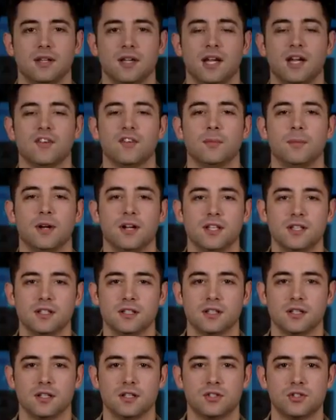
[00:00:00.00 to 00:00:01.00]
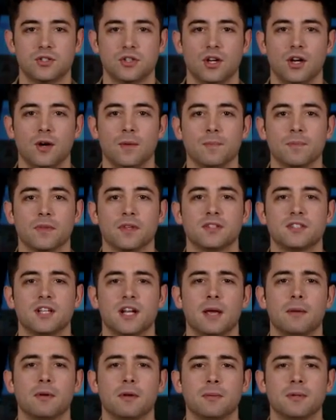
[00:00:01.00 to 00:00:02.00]
Hey everybody, it's Joe.
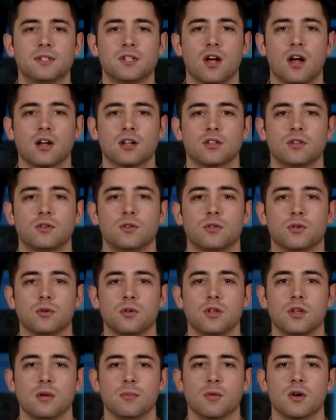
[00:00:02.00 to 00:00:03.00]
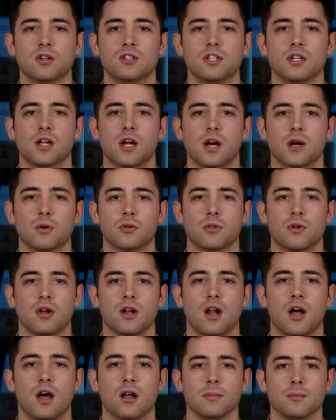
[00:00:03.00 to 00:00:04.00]
Today I'm going to be talking you through the emergency
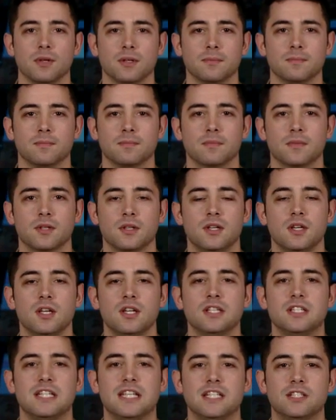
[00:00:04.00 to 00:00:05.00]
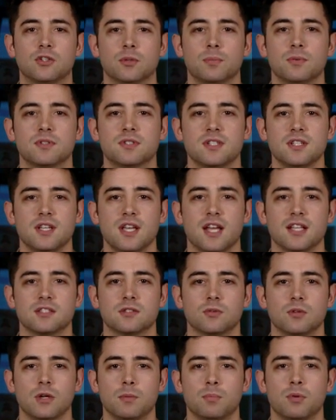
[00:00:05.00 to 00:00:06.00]
cricothyroidotomy. TCCC has
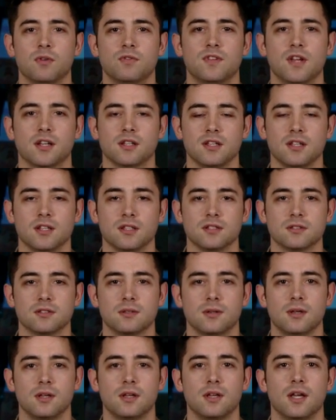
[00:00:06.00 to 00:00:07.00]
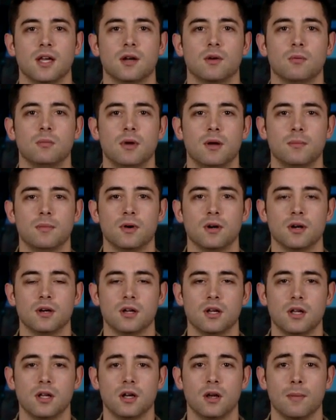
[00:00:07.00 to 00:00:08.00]
three approved techniques. And remember,
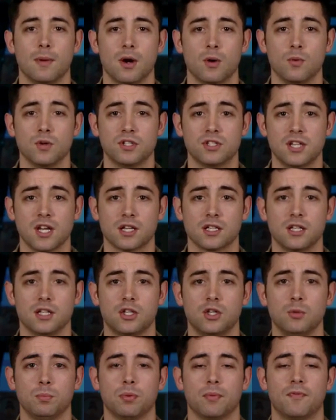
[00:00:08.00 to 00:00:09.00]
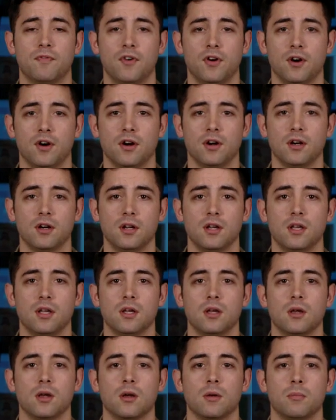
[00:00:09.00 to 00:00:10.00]
no matter which technique you prefer,
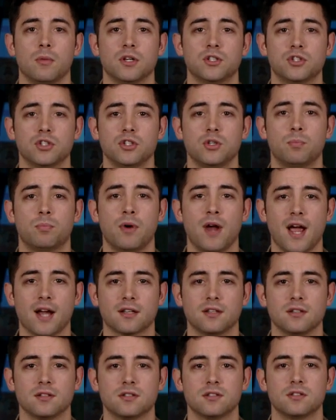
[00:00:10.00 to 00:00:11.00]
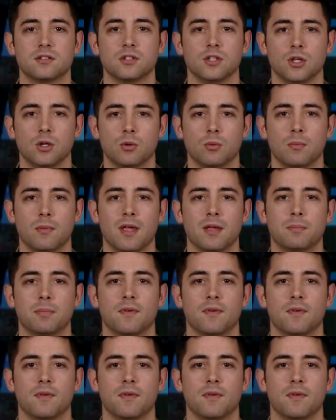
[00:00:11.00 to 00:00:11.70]
make sure you practice so you remain